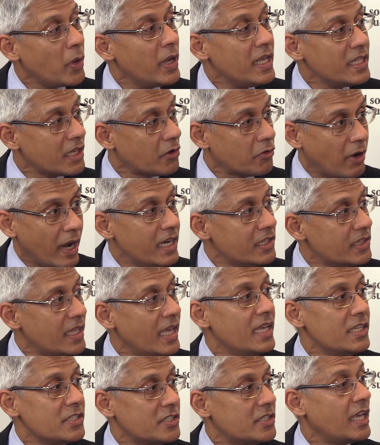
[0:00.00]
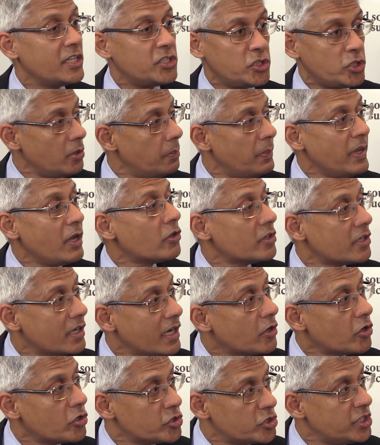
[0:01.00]
doing the right things. They should be on
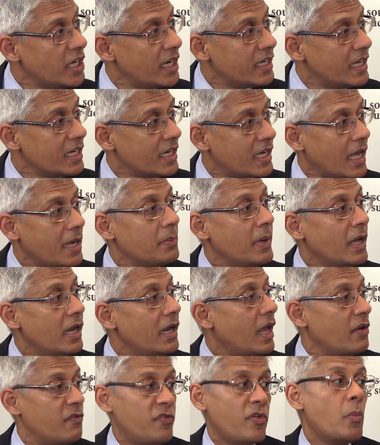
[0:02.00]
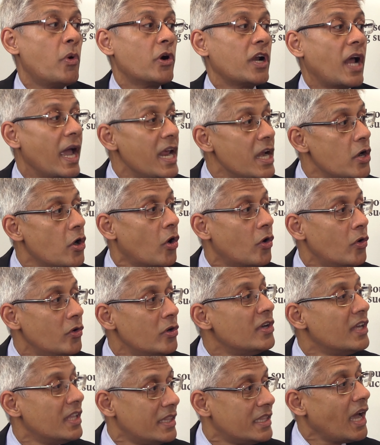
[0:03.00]
the negotiating table, and from what I
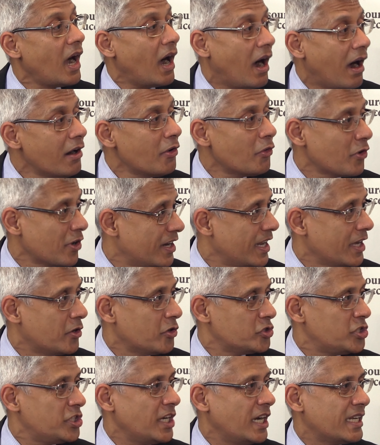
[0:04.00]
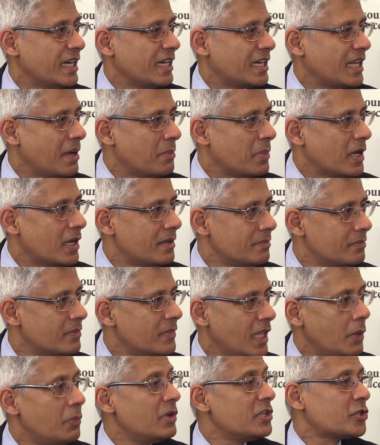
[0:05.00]
know, they are on a negotiating table.
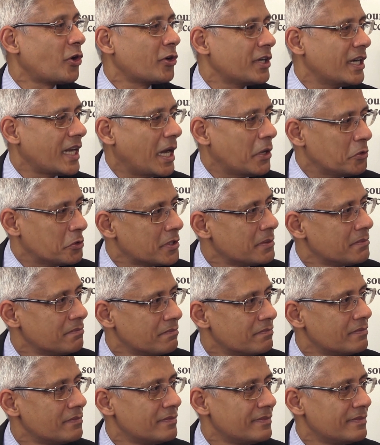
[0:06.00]
They will sort it out.